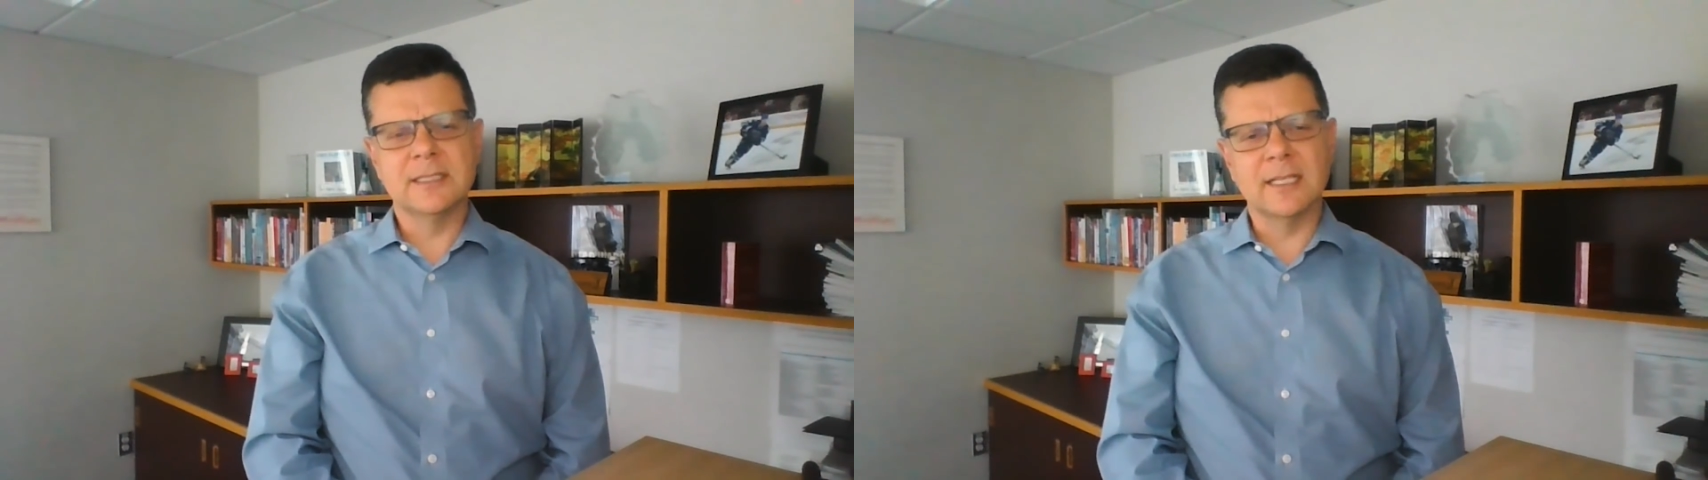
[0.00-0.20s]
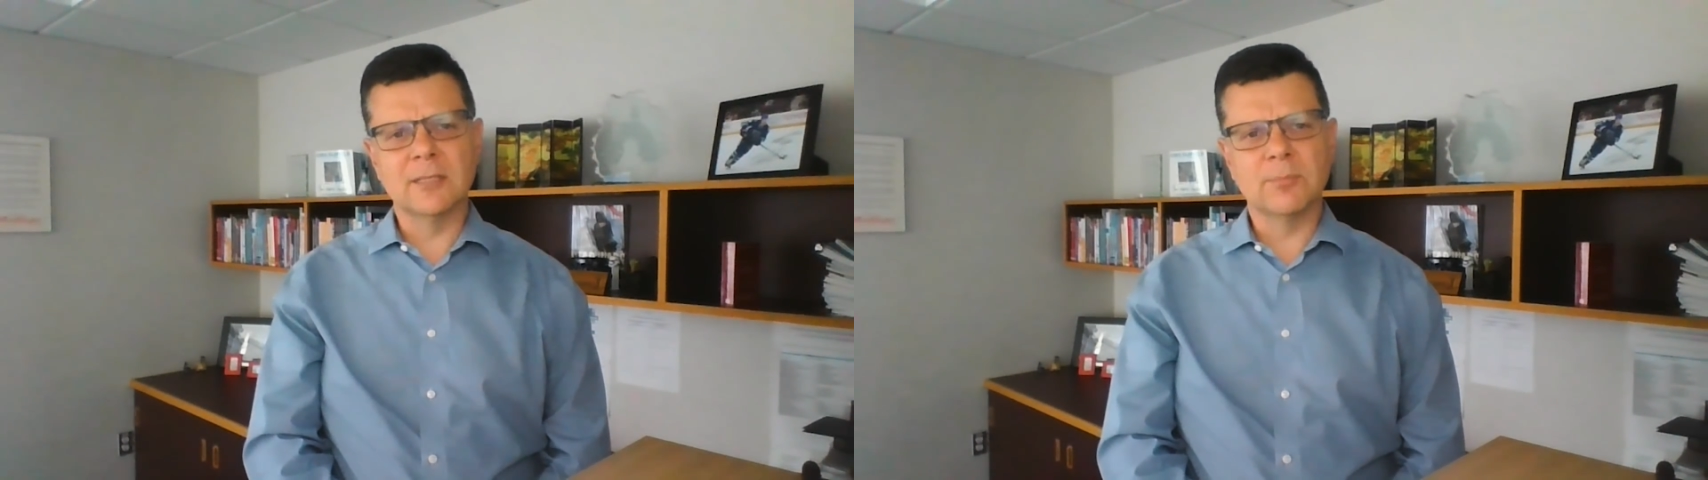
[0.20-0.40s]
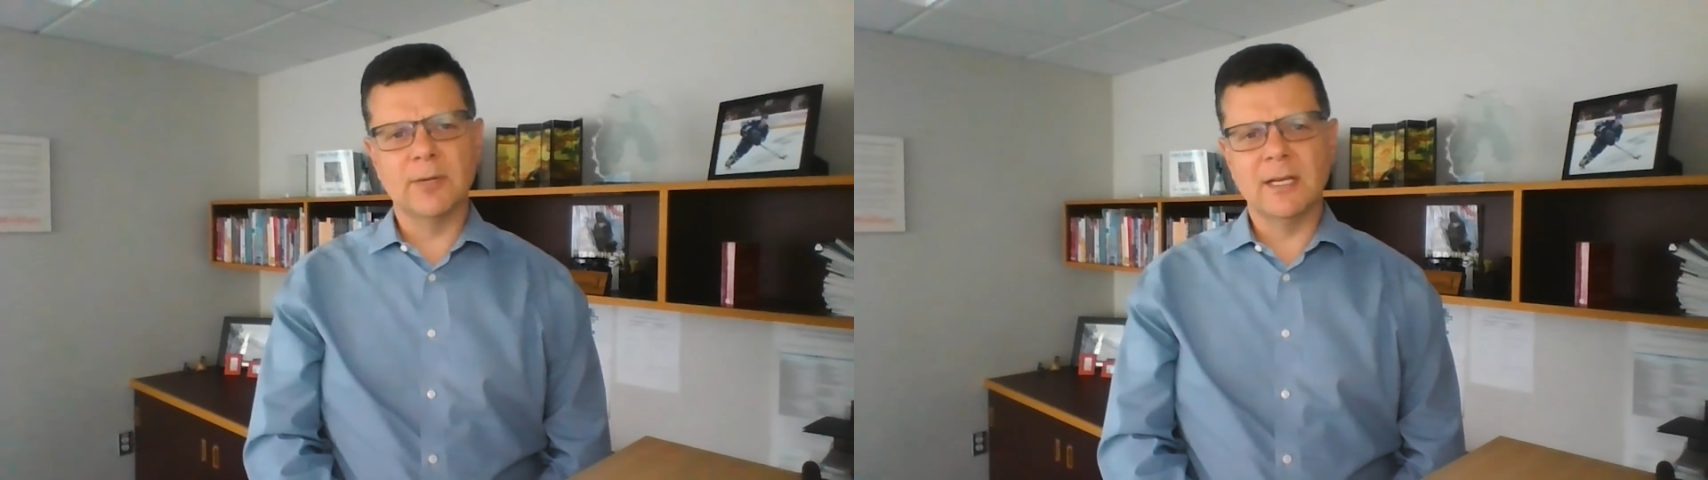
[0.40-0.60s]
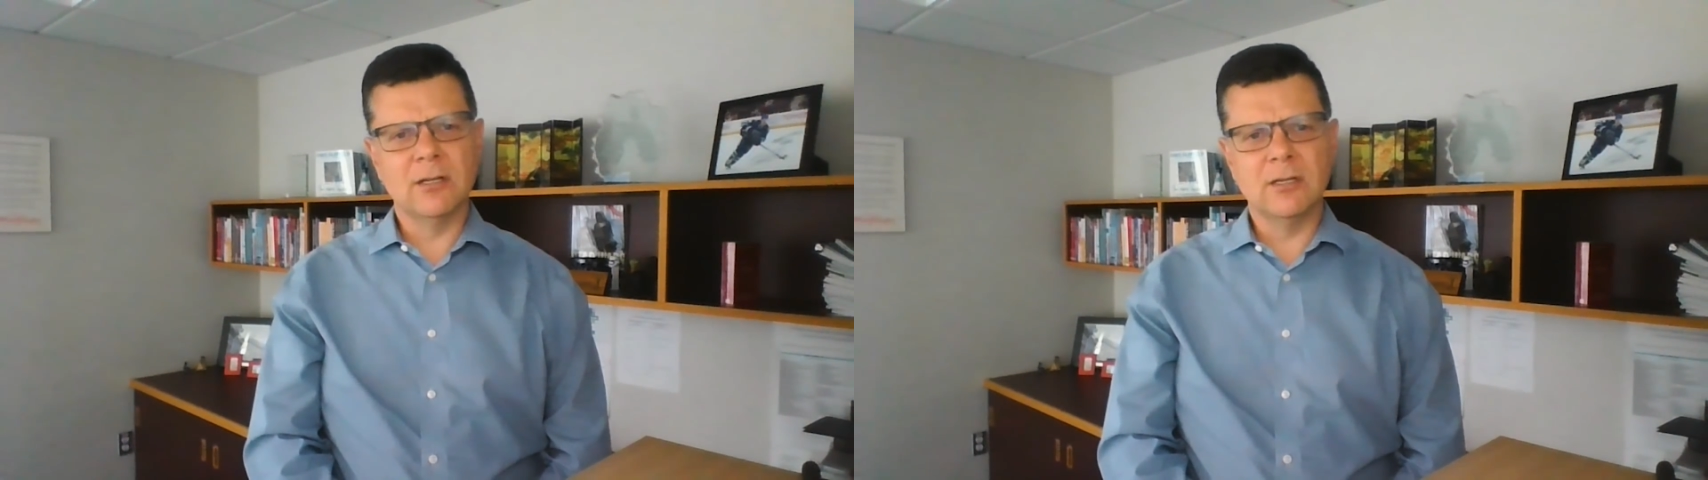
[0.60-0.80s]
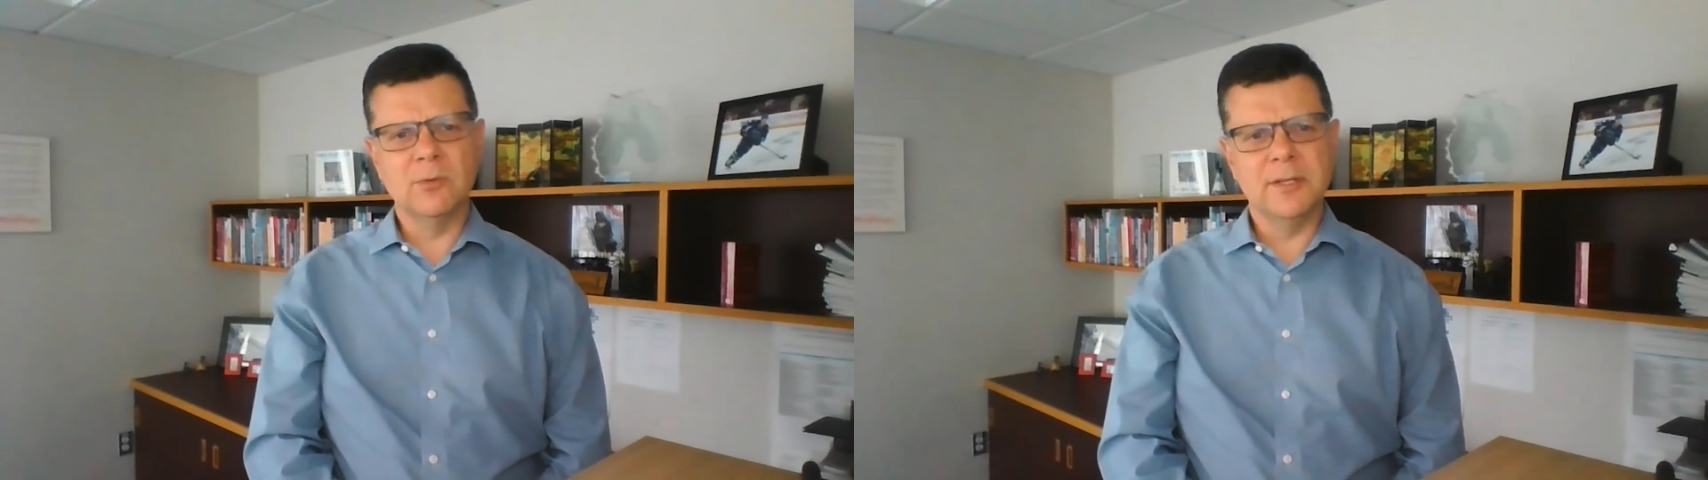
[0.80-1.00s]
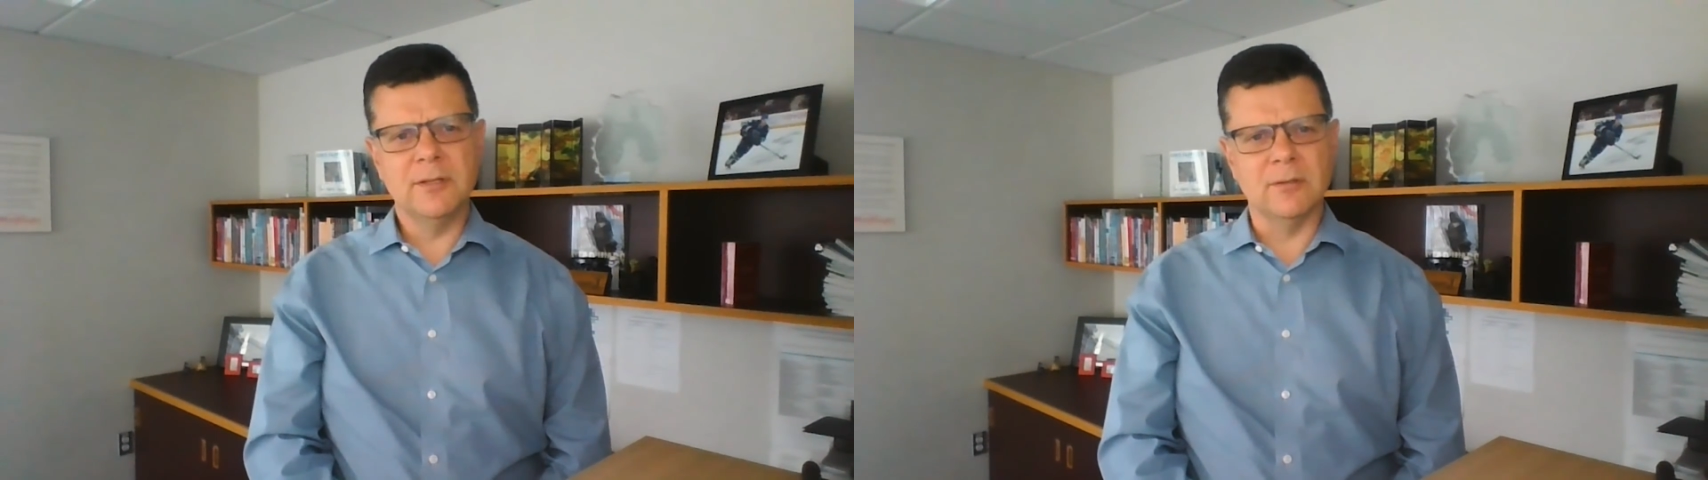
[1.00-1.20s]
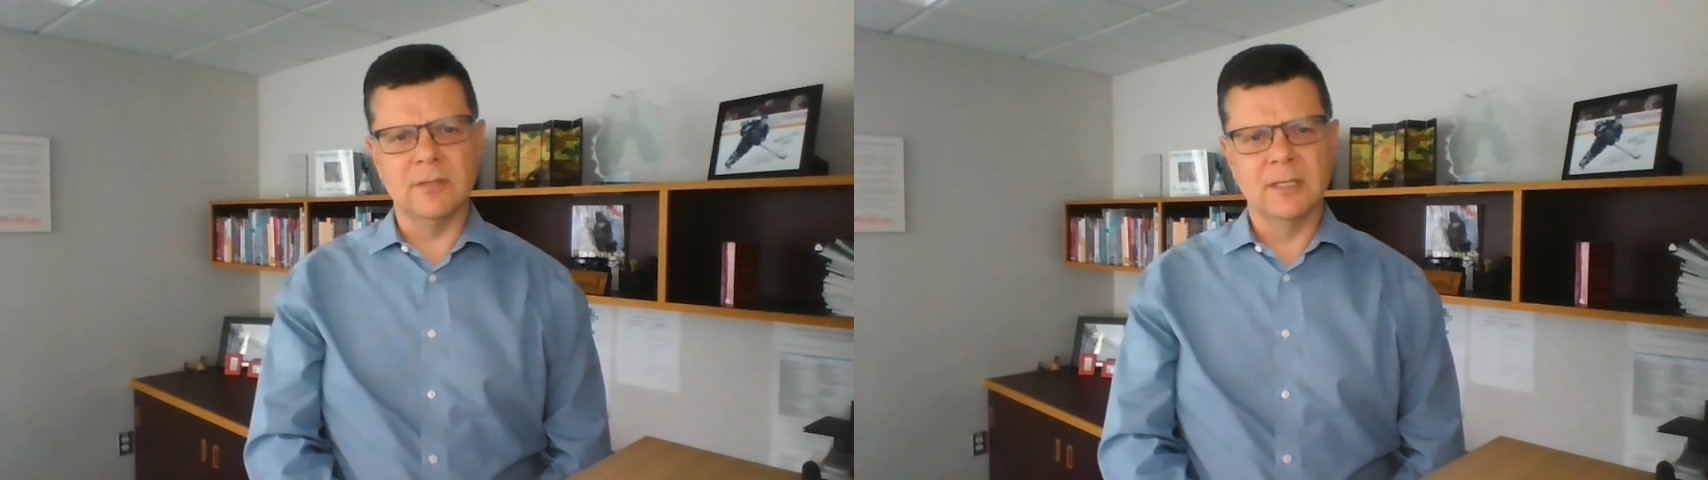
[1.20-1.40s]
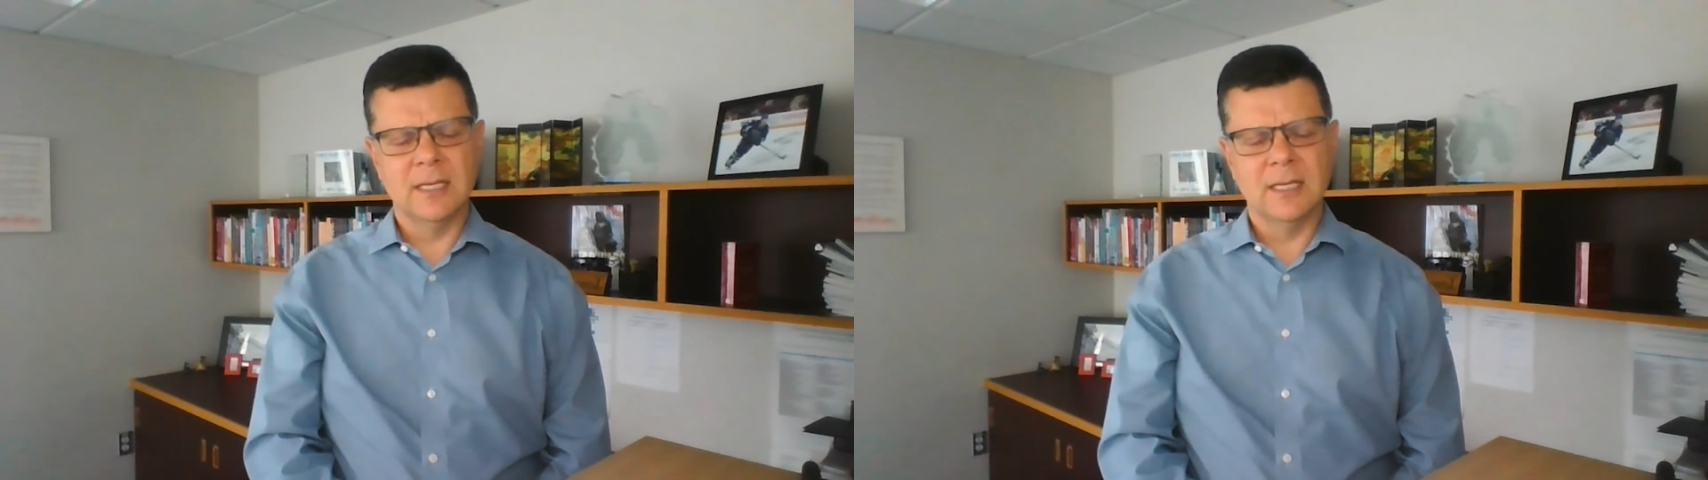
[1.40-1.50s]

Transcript: celebrate along with you.